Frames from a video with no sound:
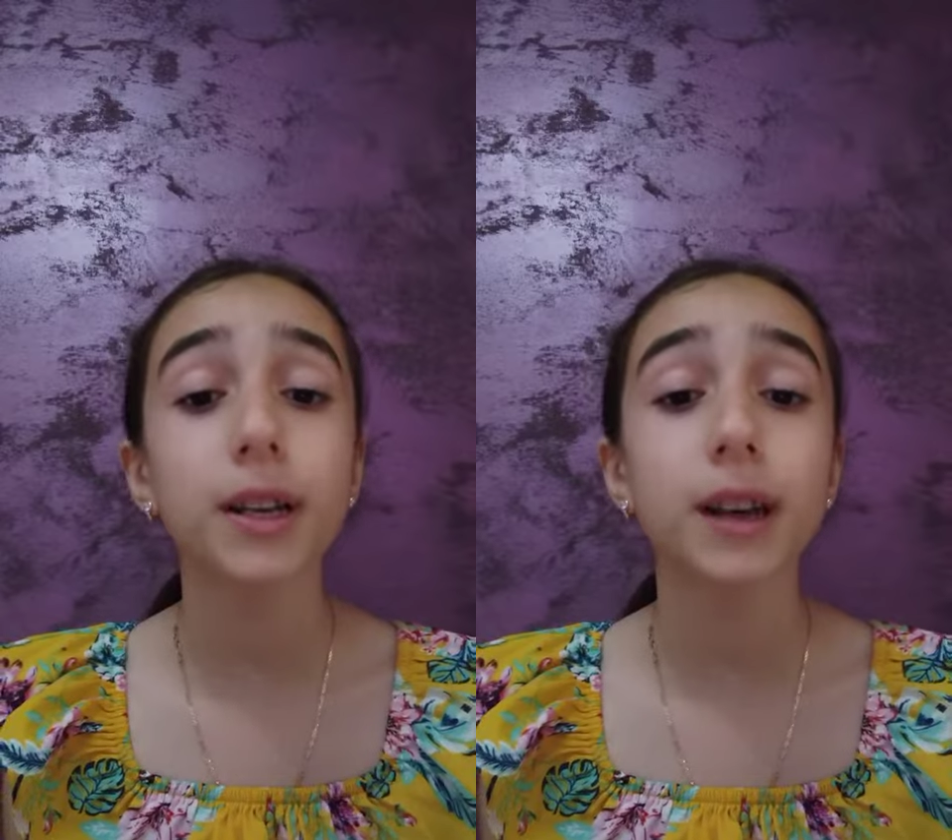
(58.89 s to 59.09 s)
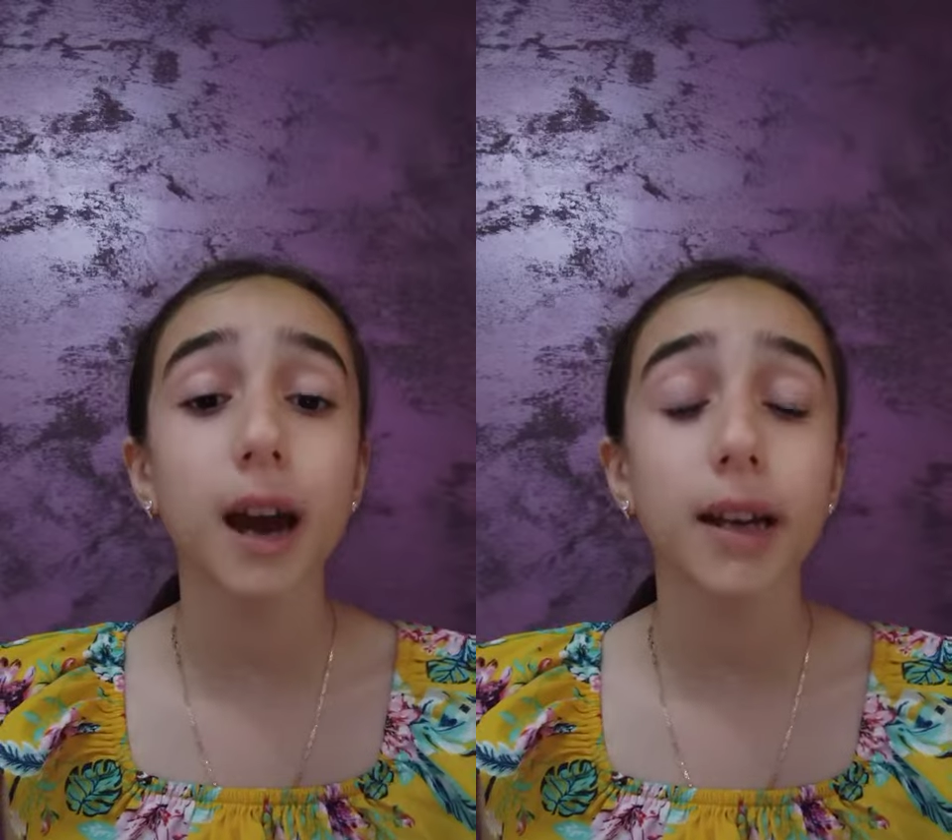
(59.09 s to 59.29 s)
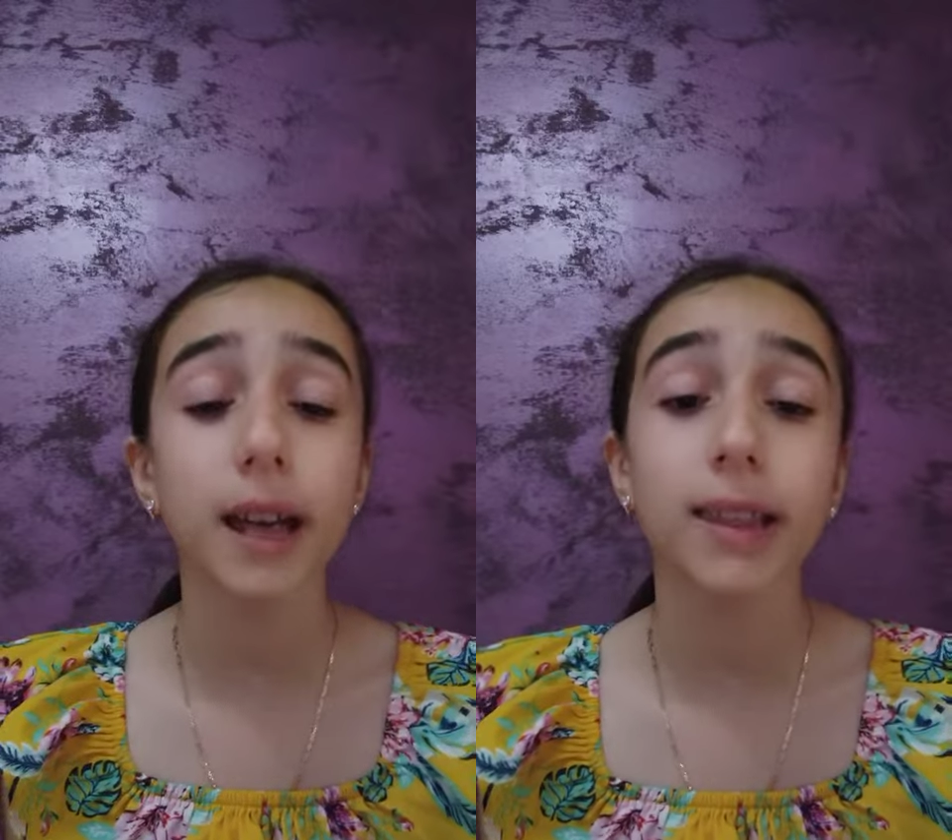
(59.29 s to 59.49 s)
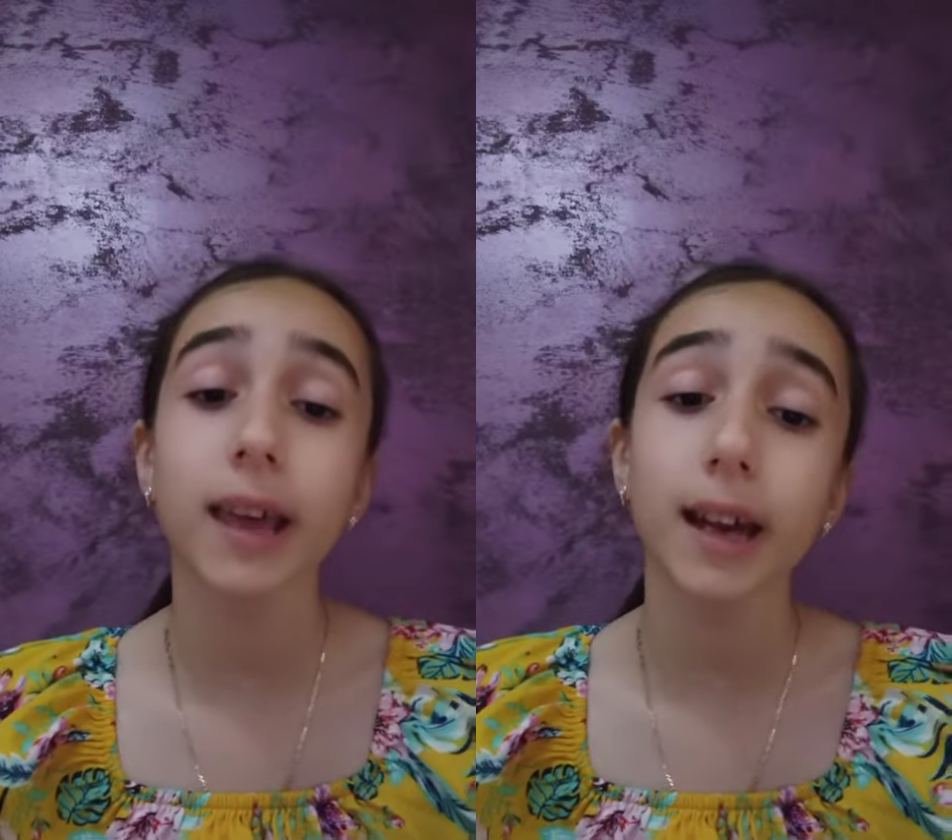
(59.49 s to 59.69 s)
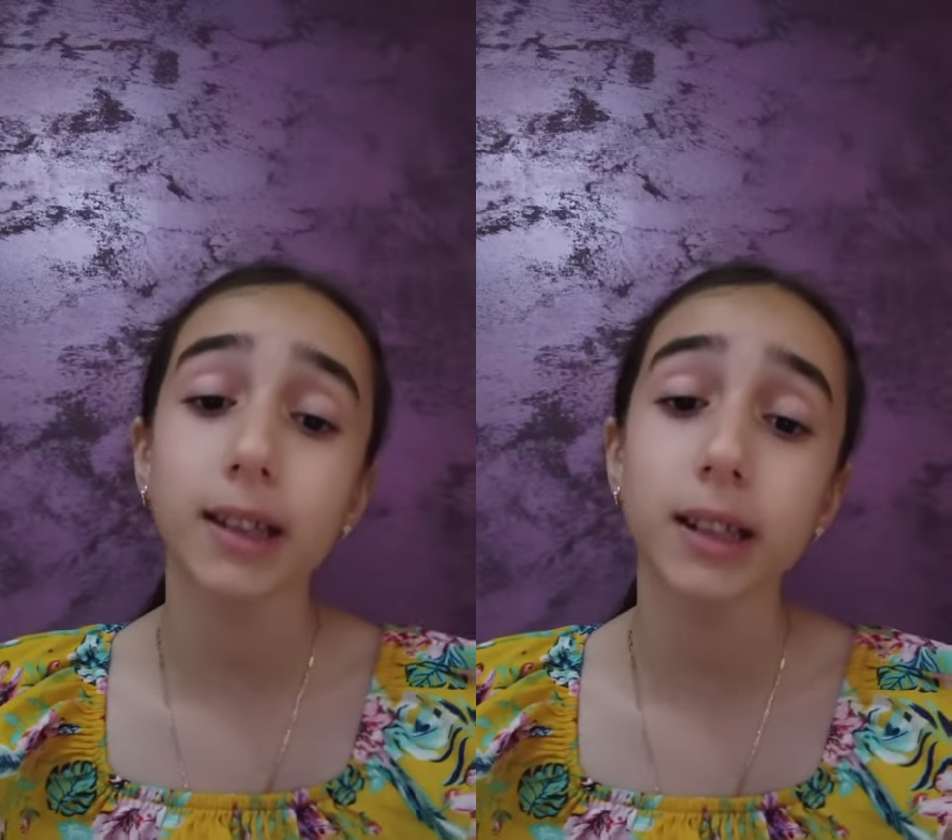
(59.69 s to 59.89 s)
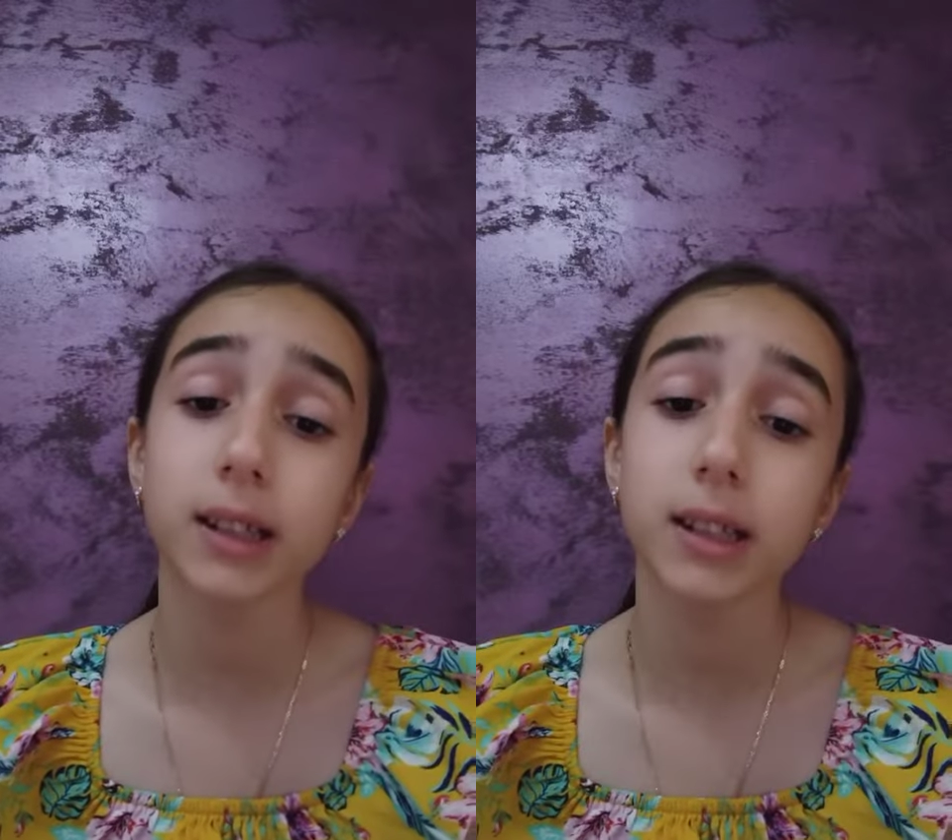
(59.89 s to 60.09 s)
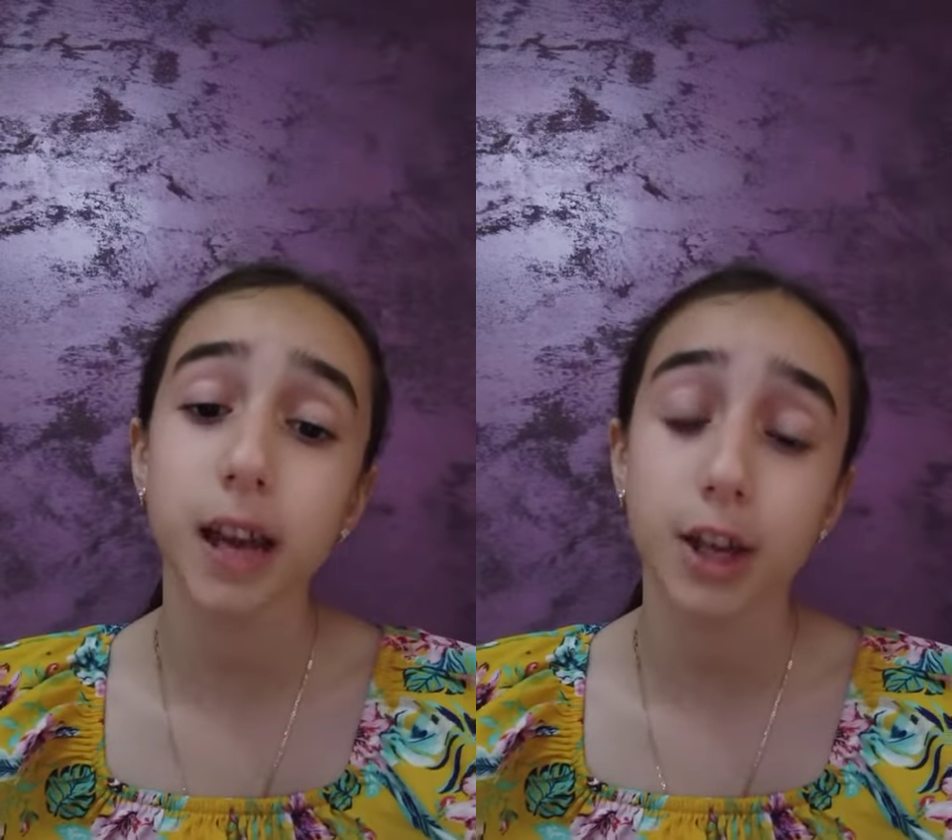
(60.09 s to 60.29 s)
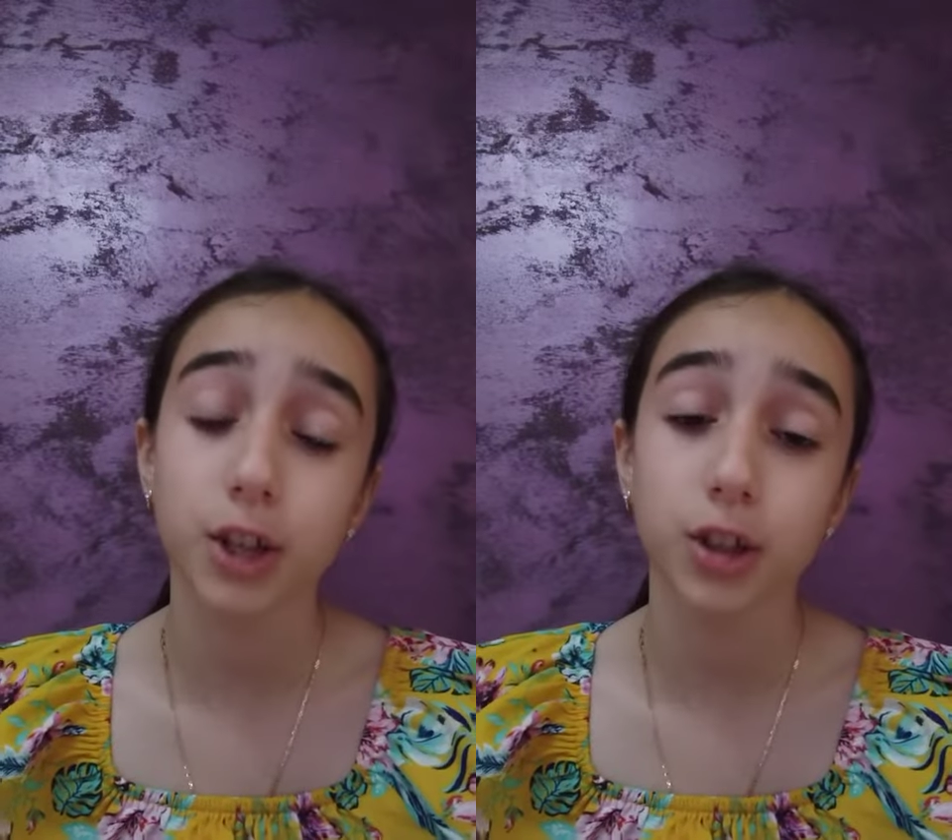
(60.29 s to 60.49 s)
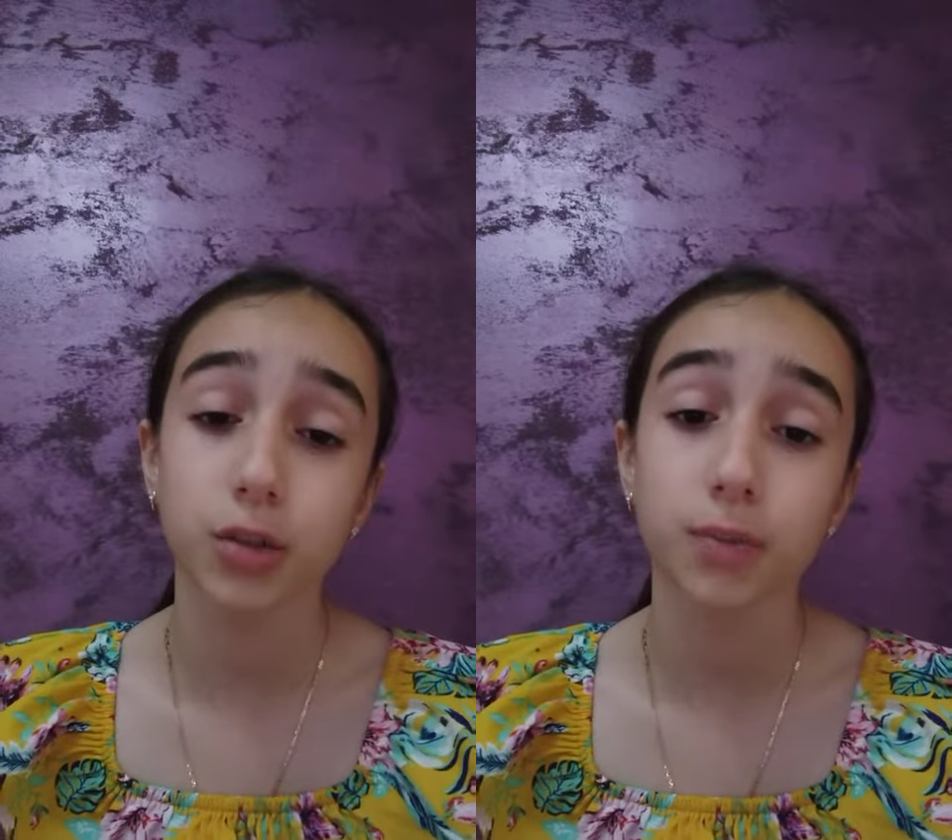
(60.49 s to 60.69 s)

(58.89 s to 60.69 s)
tight and hectic schedule.